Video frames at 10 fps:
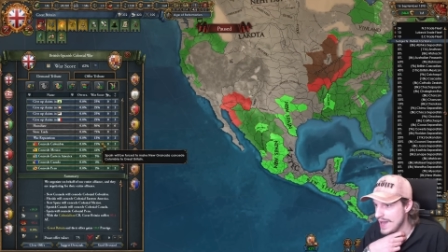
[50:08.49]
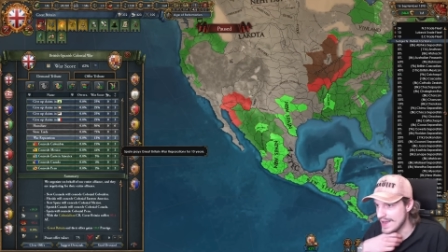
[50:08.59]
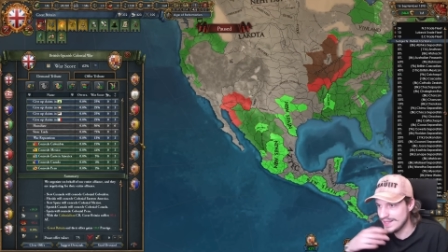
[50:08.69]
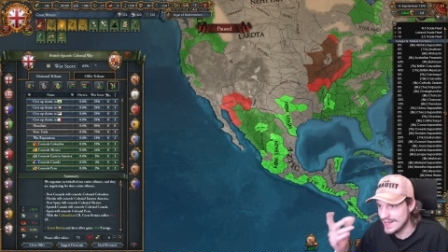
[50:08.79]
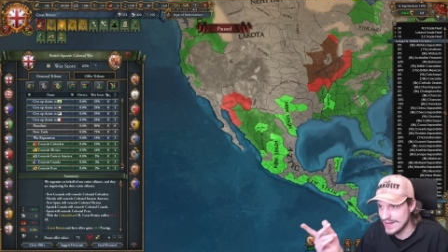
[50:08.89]

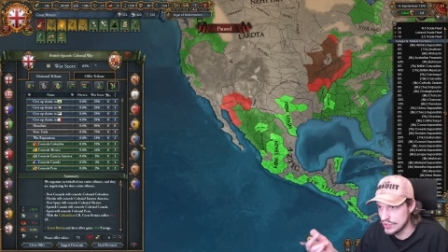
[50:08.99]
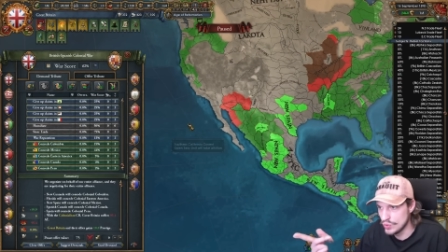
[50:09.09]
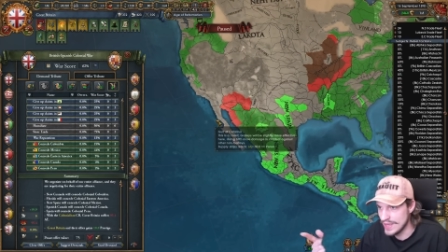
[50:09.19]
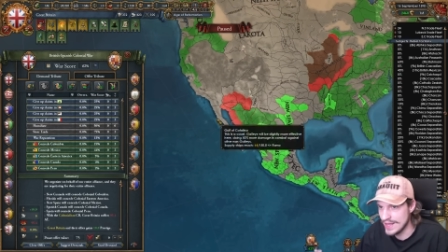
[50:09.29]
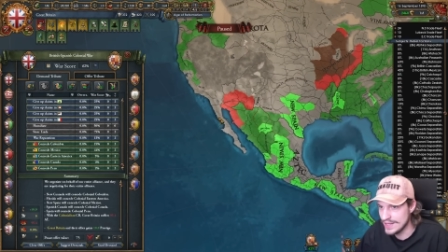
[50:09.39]
I can't
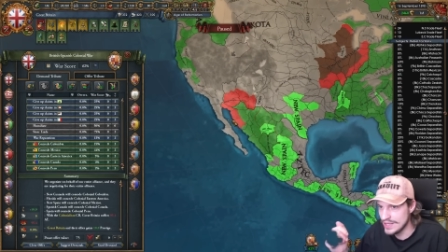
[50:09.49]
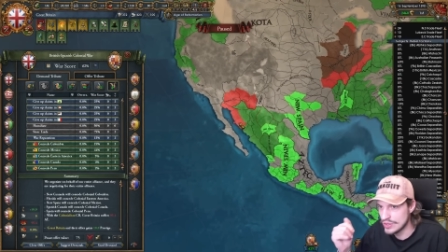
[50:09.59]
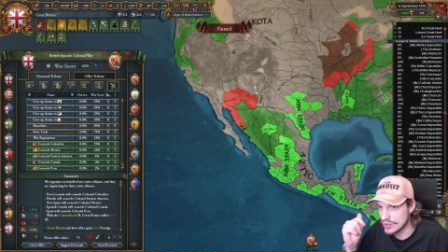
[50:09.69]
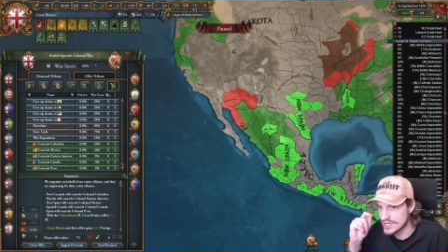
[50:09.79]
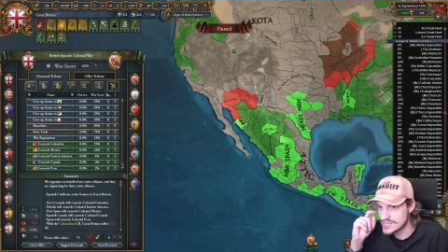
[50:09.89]
do that
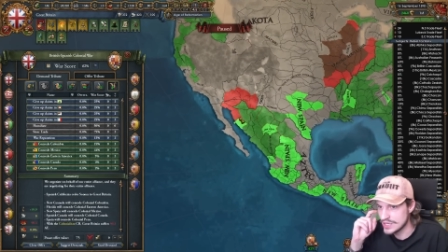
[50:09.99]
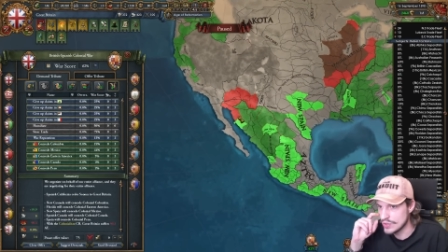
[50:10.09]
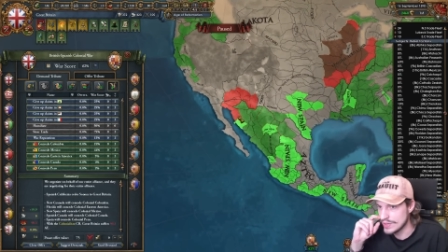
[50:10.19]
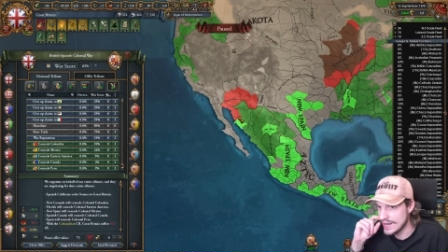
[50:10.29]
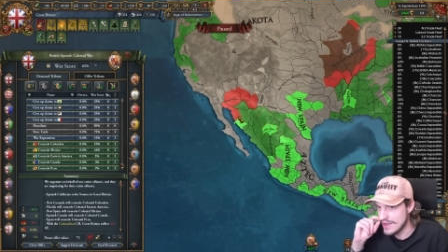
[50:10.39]
either because I
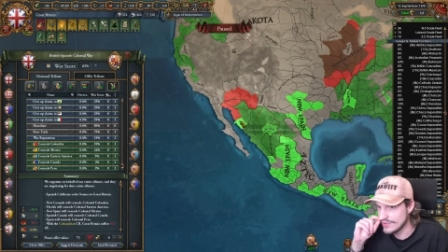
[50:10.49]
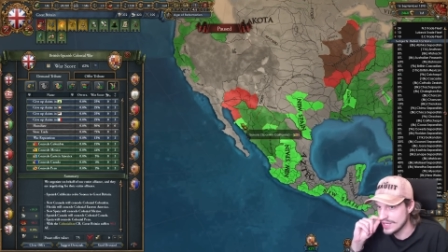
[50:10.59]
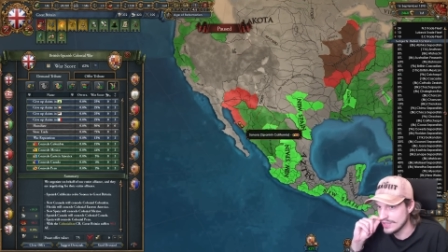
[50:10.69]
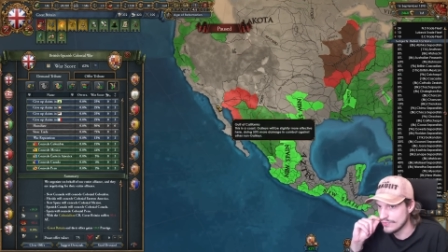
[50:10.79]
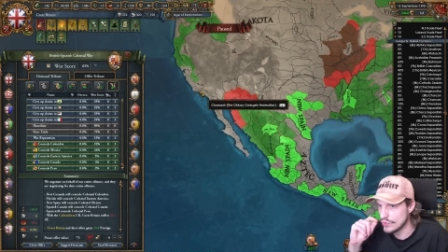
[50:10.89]
don't have
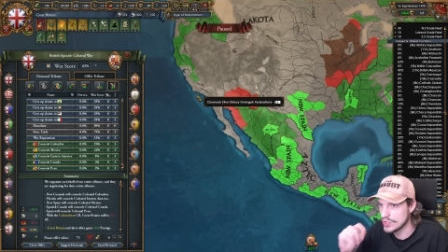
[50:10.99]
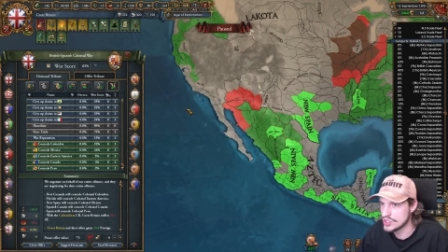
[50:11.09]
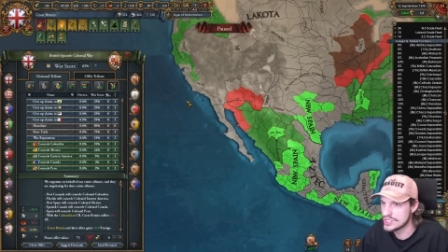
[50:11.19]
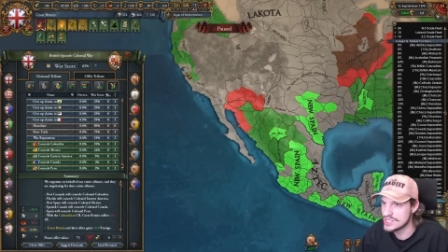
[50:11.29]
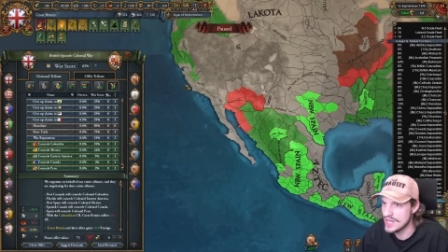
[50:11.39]
California
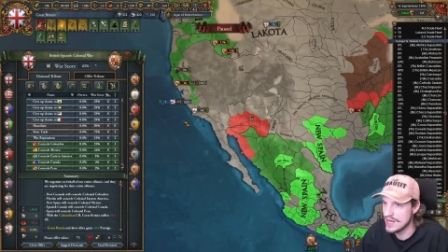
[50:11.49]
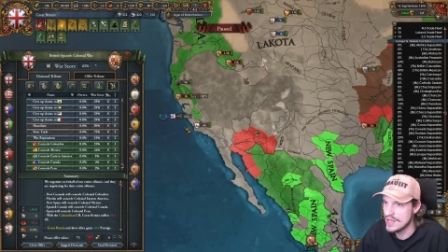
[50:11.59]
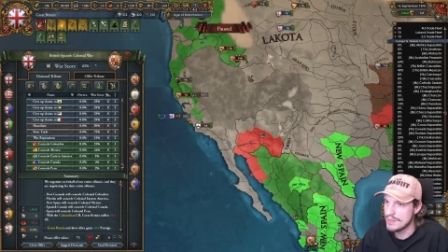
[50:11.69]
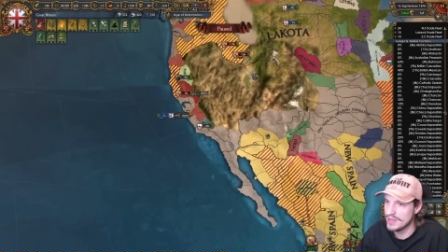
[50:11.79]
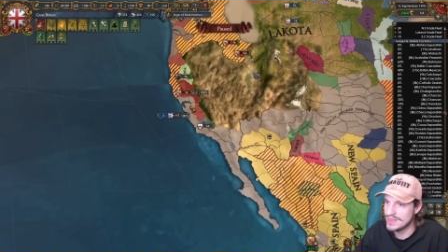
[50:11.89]
just yet,
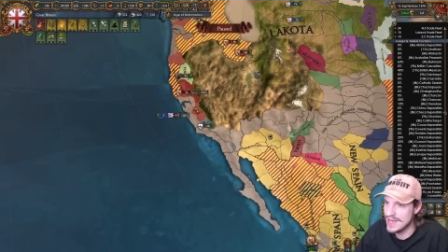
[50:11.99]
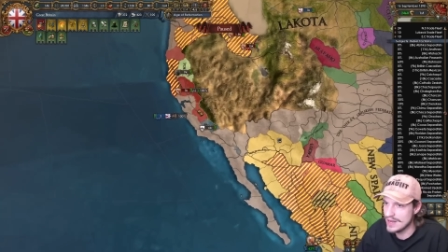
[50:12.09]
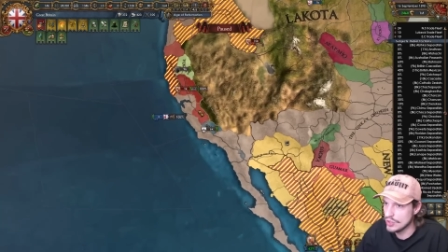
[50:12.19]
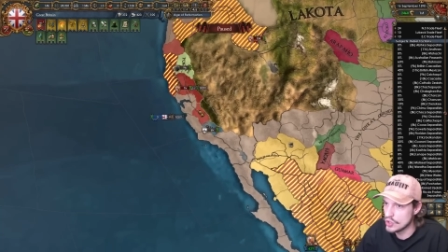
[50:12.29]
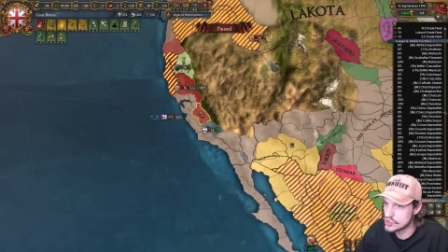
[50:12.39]
but
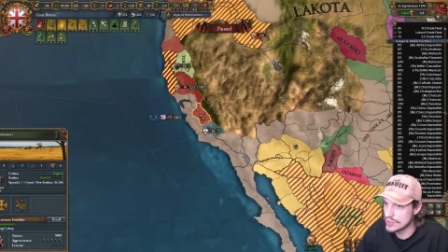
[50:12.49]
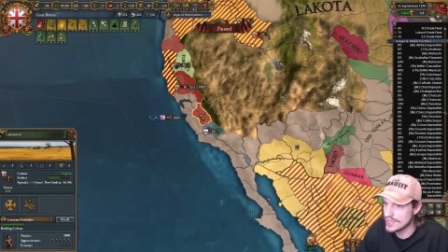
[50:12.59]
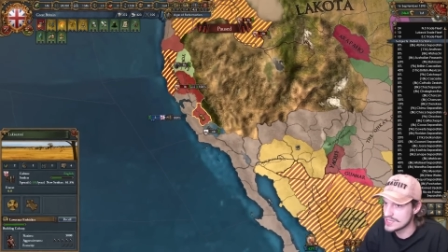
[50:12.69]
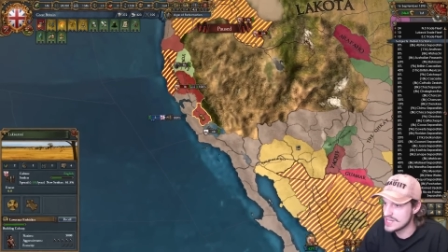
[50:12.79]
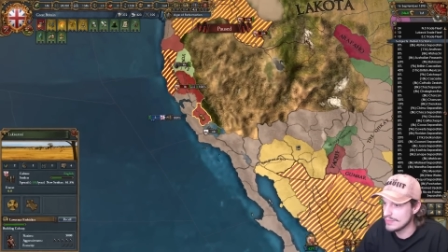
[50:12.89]
that'll also
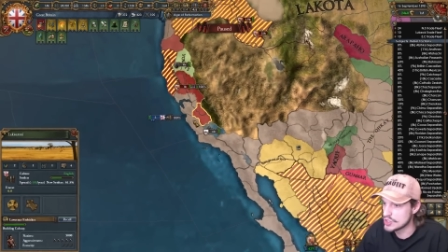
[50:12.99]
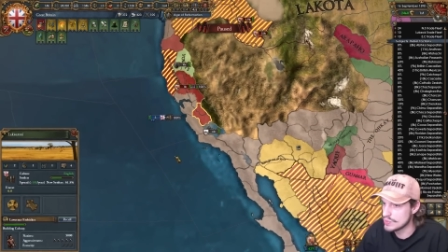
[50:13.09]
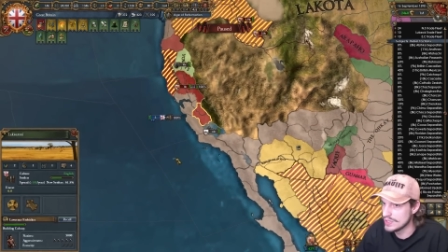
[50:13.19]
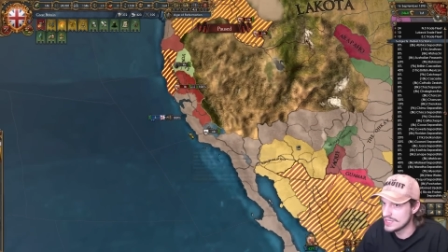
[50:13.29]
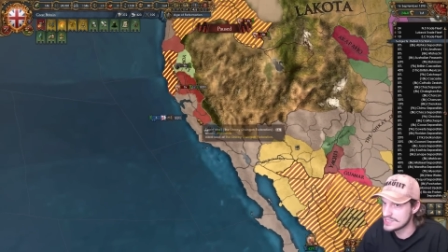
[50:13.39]
get established
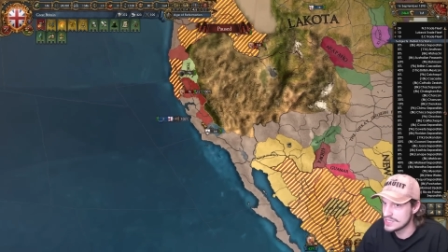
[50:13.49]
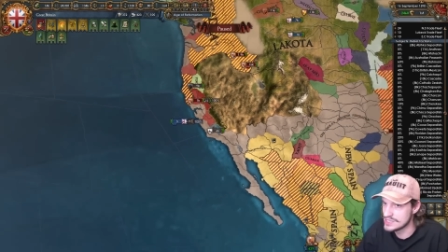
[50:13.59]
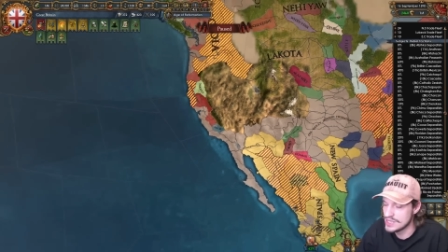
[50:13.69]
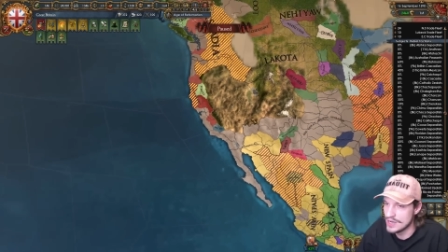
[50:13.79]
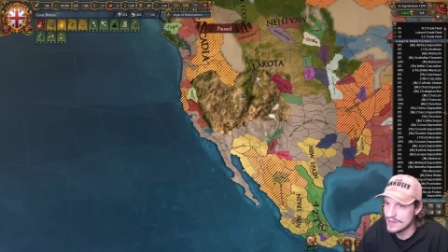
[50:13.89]
when this
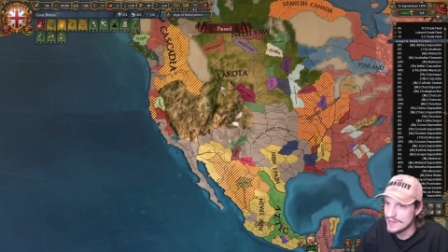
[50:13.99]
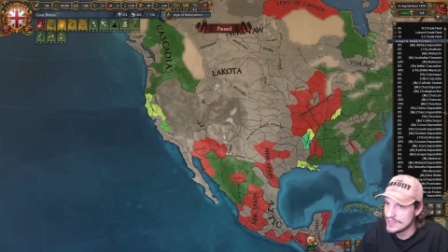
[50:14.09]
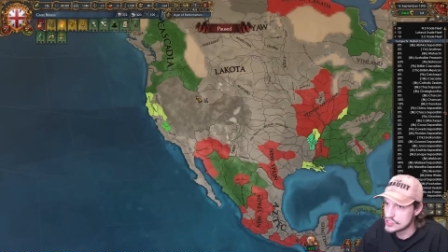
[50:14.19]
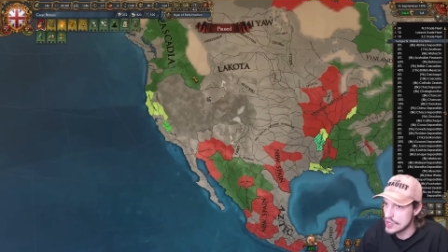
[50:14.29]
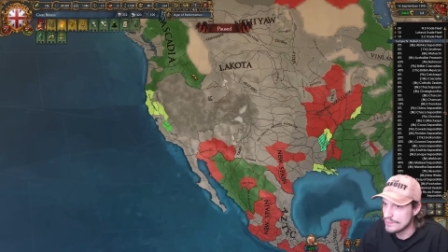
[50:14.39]
is done.
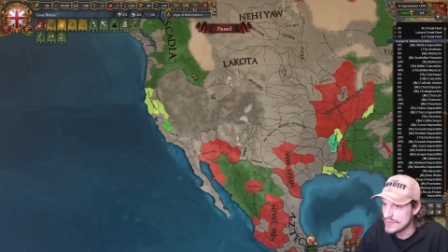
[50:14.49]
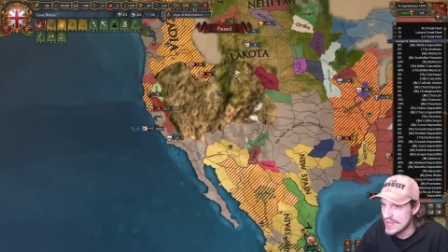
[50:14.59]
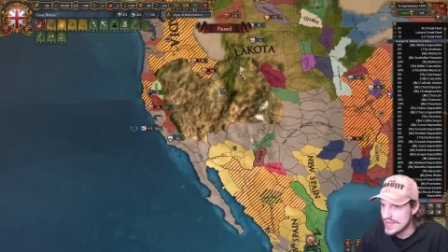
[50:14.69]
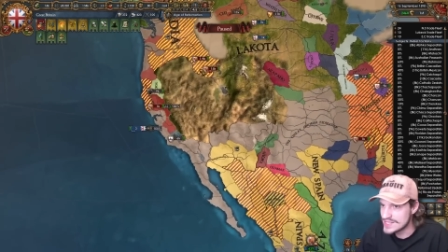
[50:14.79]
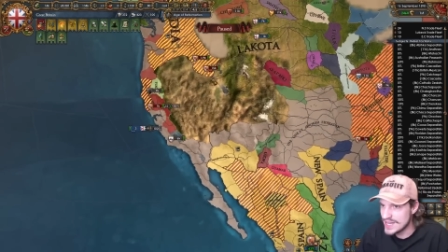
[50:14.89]
So
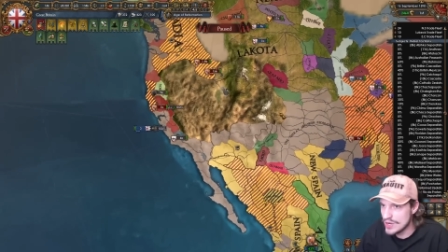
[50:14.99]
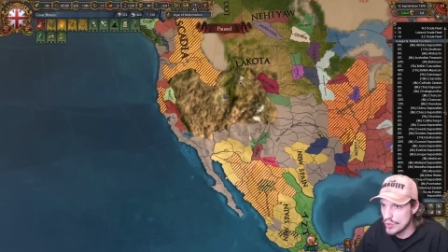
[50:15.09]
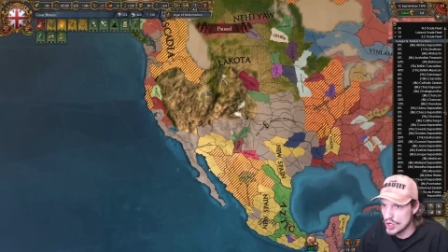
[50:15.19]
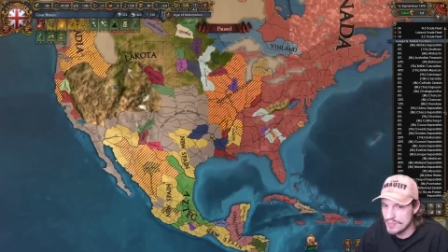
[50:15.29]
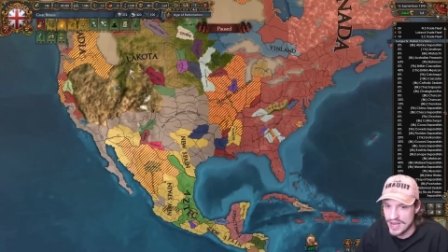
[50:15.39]
it's kind of
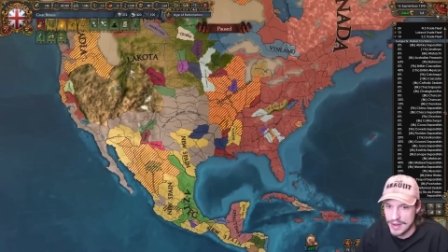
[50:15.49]
weird, man.